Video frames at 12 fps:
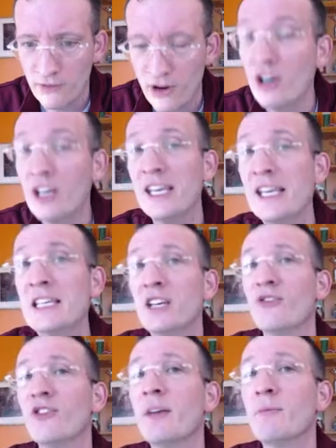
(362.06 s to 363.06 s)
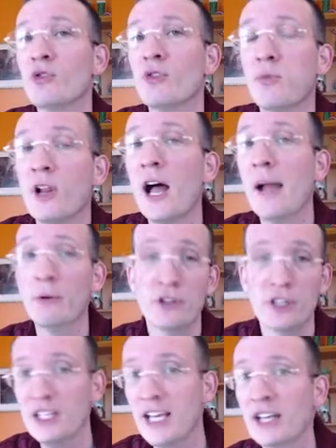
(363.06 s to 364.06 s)
very easy for them to reply
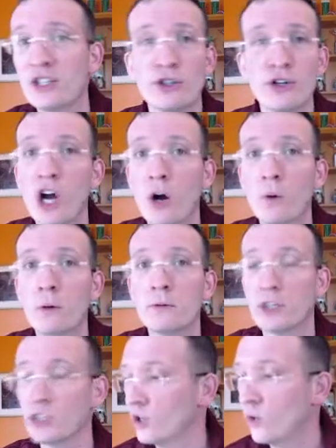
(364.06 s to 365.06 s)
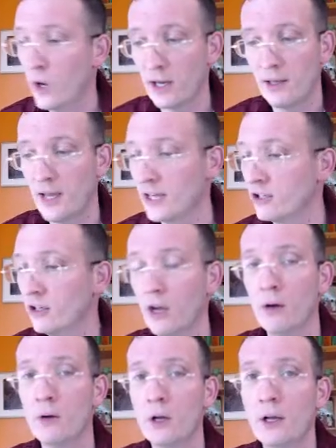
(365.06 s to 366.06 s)
with a yes or no, just a quick yes or
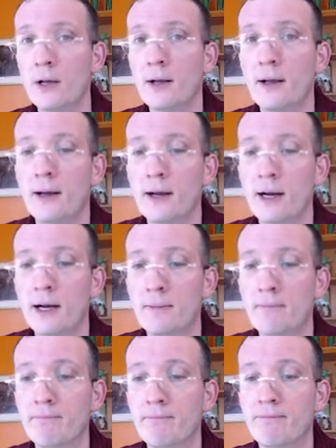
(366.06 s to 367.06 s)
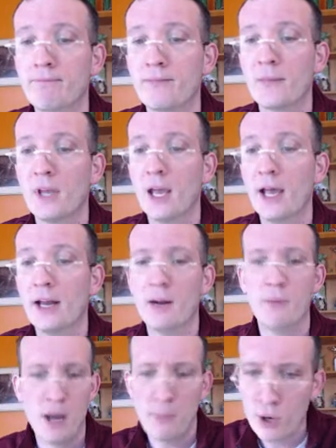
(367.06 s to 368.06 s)
no. And
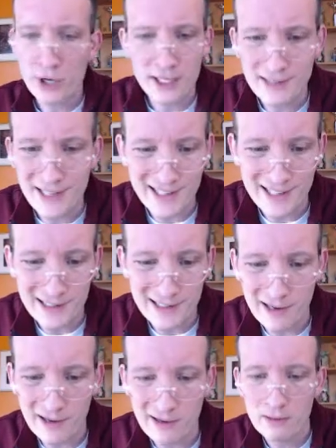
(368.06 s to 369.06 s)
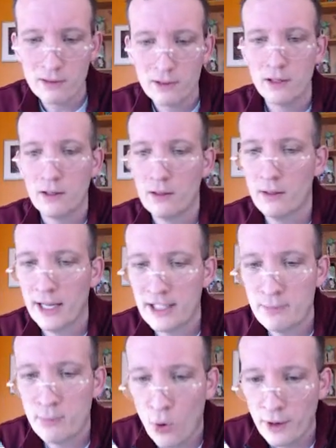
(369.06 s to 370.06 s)
I'm not putting a link in here.
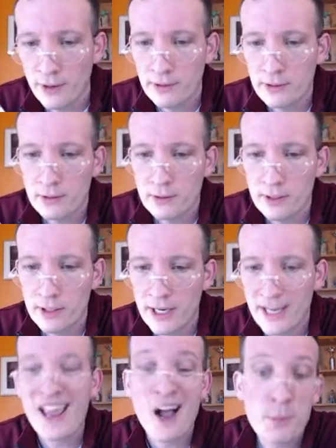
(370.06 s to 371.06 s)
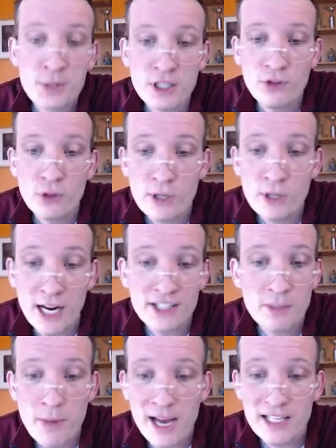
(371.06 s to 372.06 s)
That's important. It helps if you
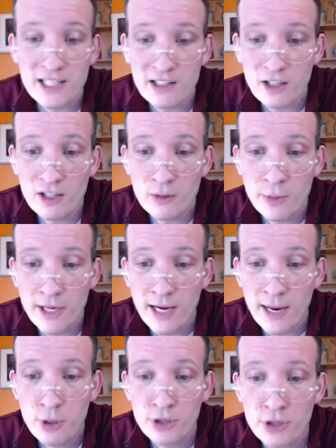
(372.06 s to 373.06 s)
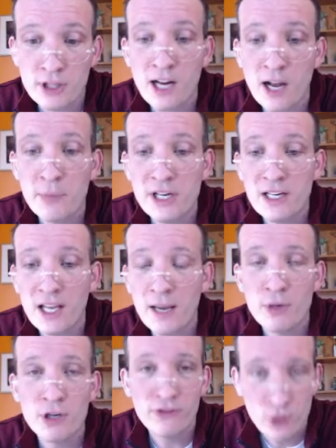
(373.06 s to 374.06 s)
customize it a little bit. I put their company name,
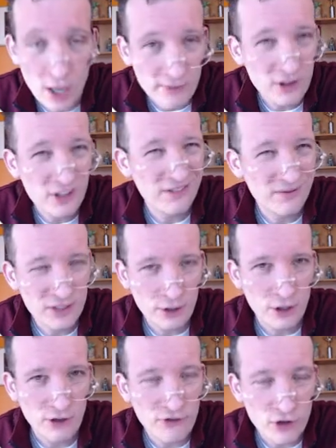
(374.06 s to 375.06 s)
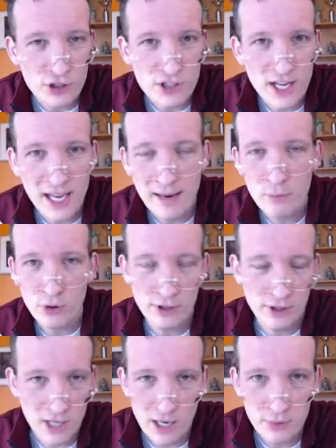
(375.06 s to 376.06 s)
but if you have their their first name or
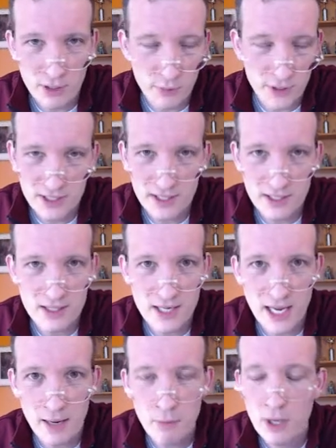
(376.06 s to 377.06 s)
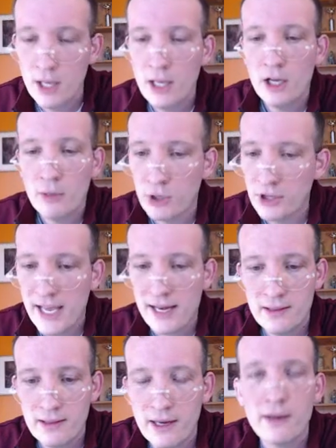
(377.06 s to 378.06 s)
their business's name, put that
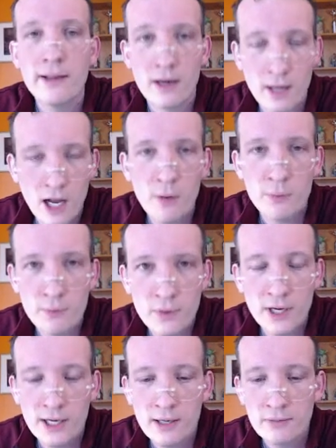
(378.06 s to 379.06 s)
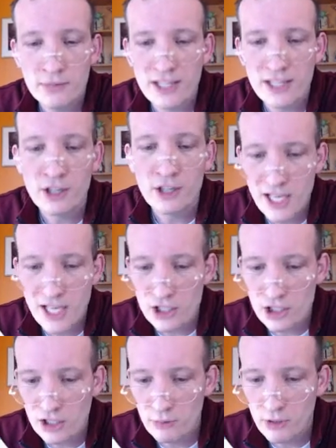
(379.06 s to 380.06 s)
in there, and that'll help get their
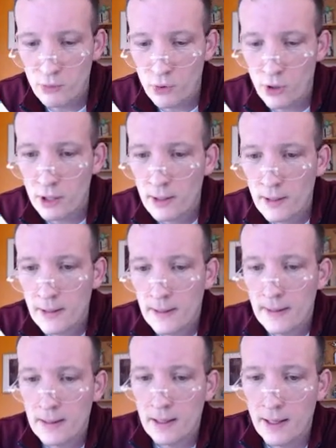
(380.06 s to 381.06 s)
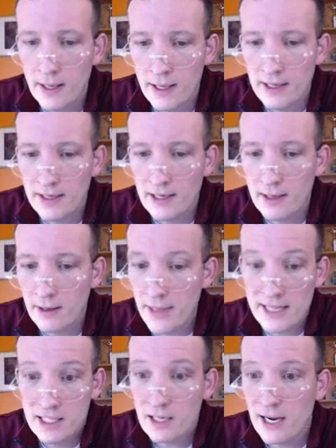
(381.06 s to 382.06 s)
attention a little bit more. And
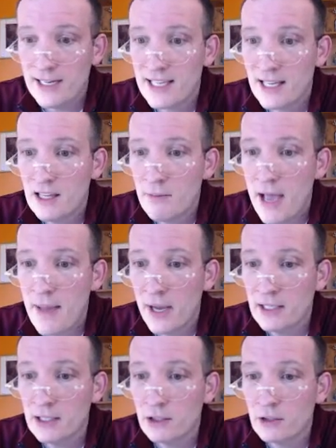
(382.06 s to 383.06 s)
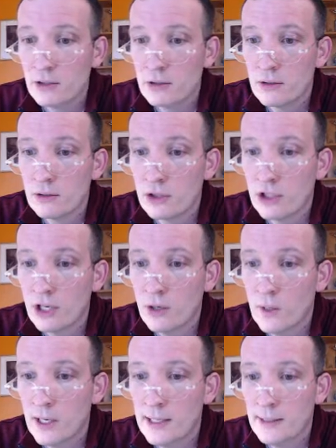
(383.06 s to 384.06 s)
that's it. I send them that message.
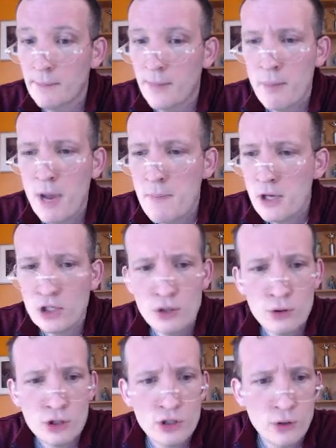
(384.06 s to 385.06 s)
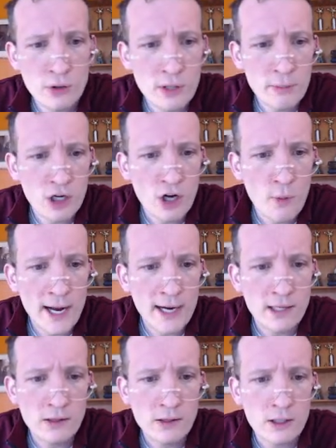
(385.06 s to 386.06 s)
So it might be too soon. I'm going to go back
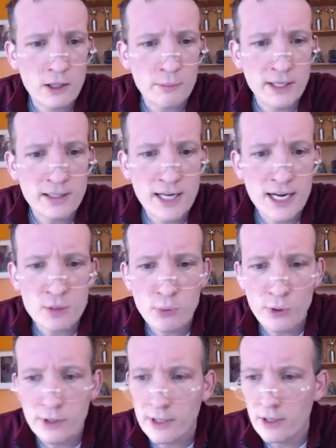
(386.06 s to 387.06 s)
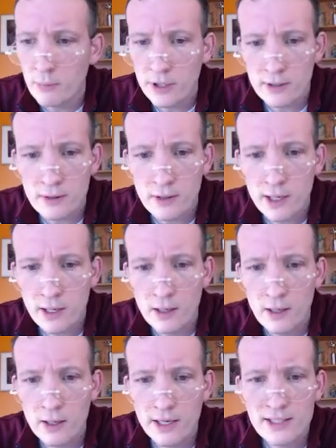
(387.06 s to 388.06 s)
and look on my dashboard here, but
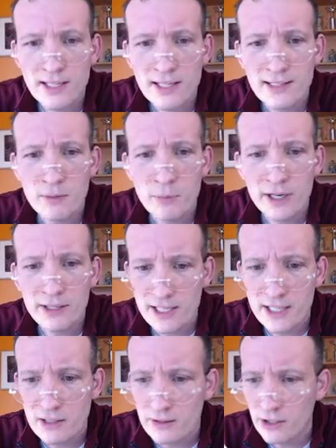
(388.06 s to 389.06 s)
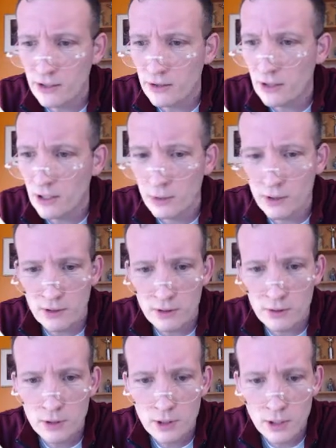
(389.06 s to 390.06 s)
I sent out about a dozen of those there with
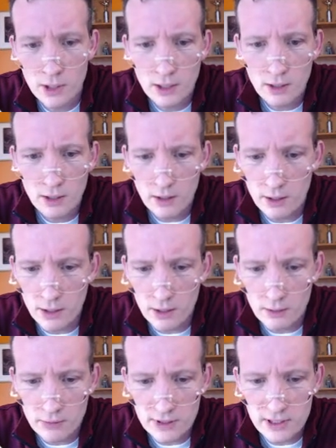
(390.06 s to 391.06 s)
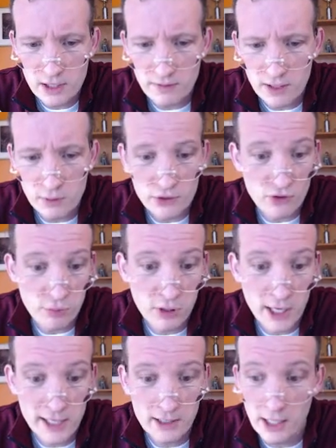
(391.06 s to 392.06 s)
you. Let's see if anyone's
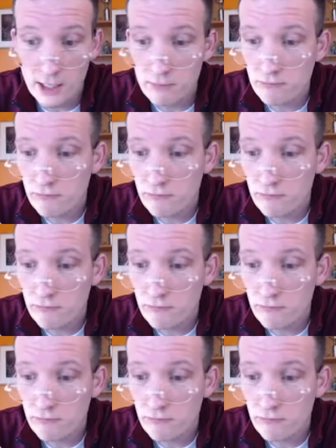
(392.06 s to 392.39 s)
replied yet.